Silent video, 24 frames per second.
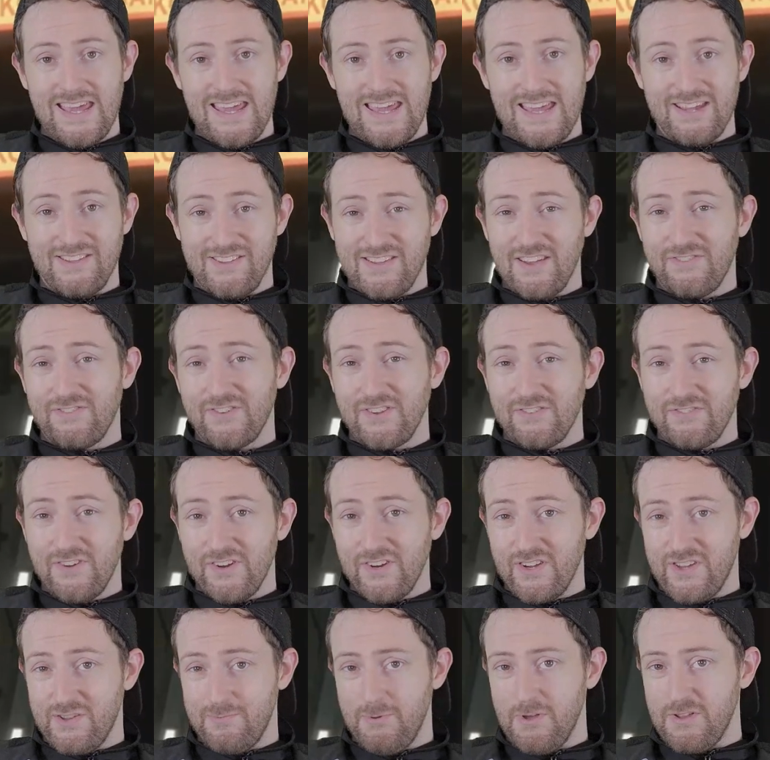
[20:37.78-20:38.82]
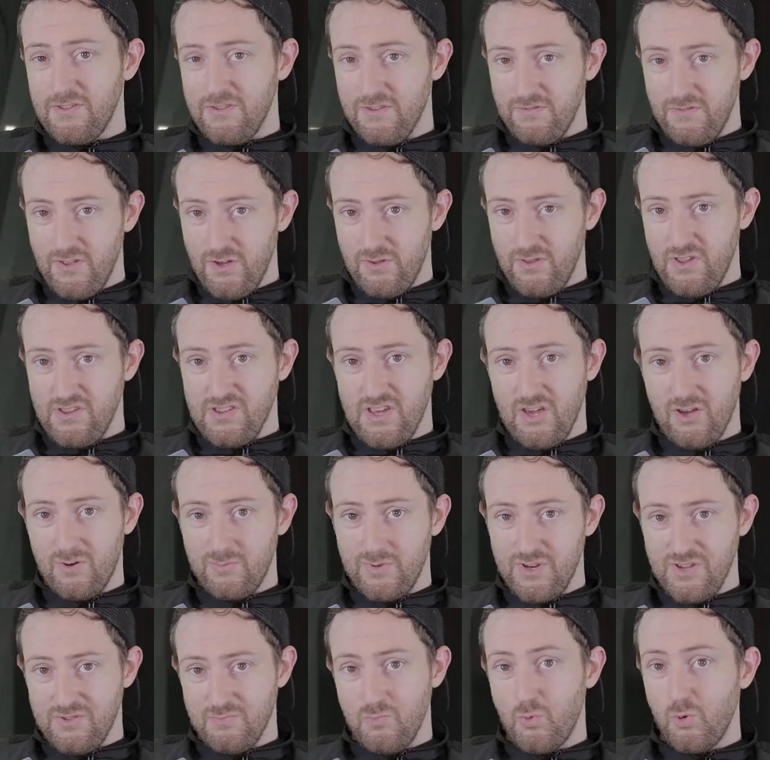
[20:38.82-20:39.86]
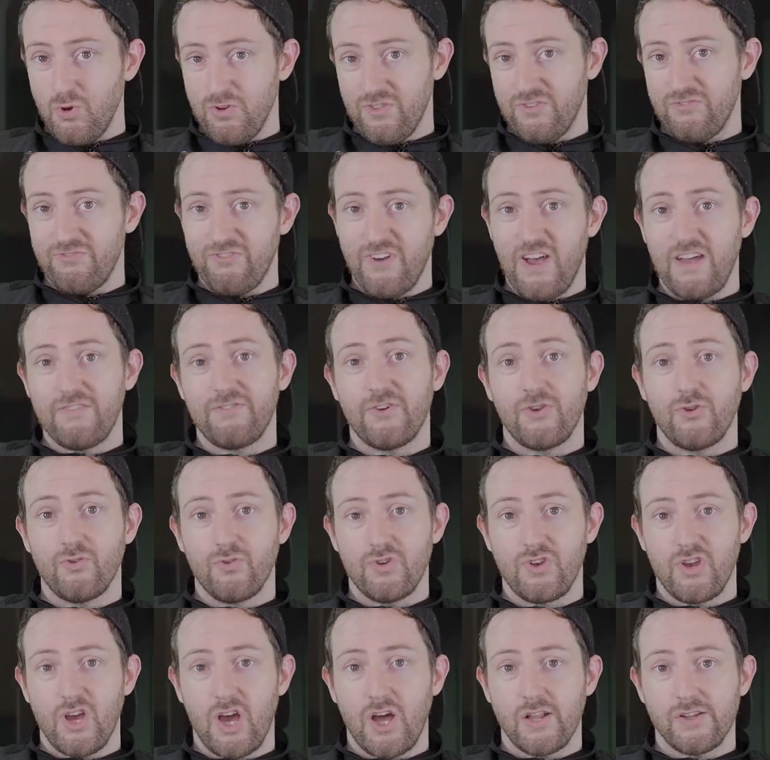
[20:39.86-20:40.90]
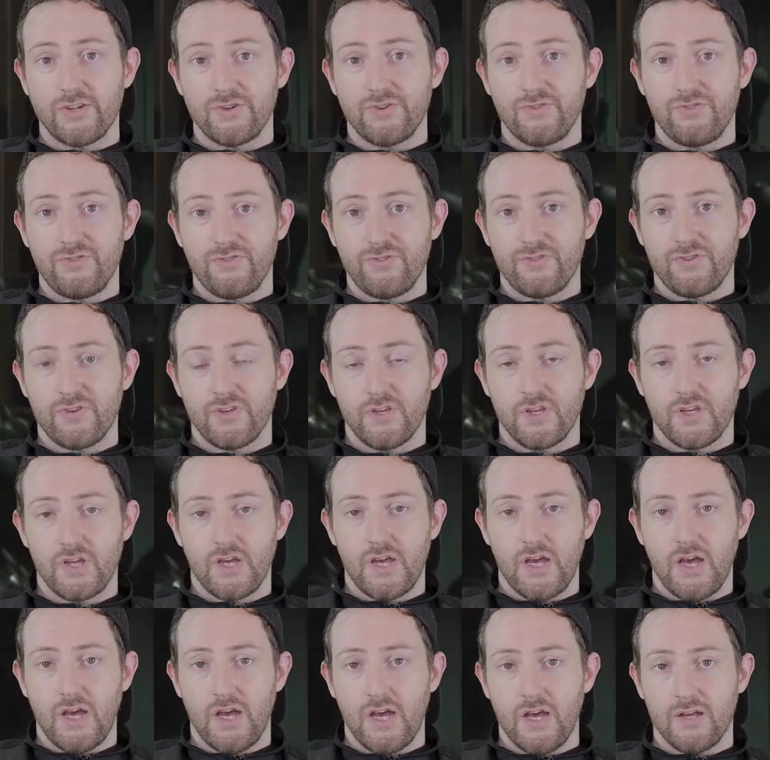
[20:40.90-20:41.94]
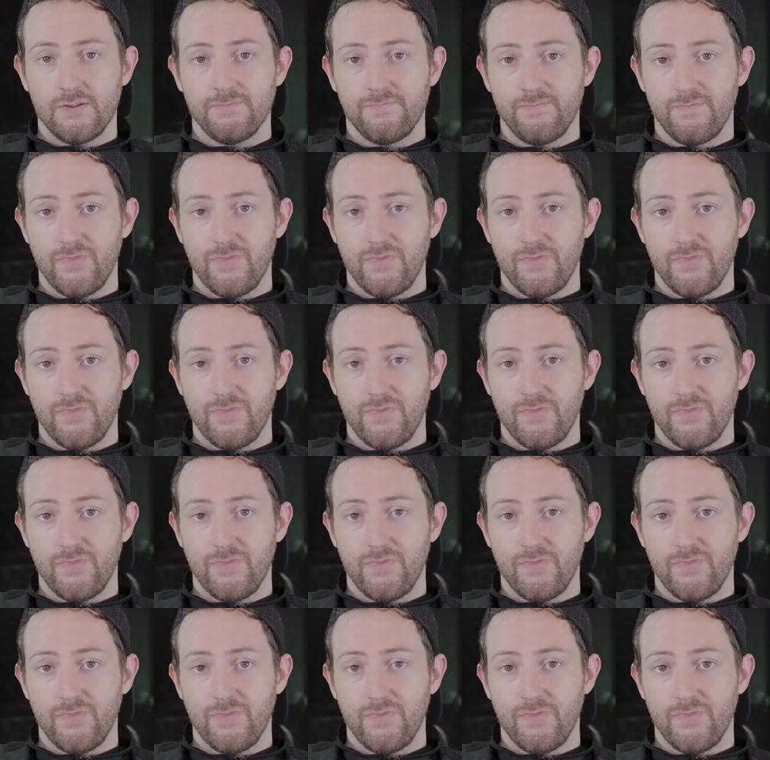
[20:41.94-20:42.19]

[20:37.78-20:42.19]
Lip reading: It's definitely very expensive though. This helmet is more than $500.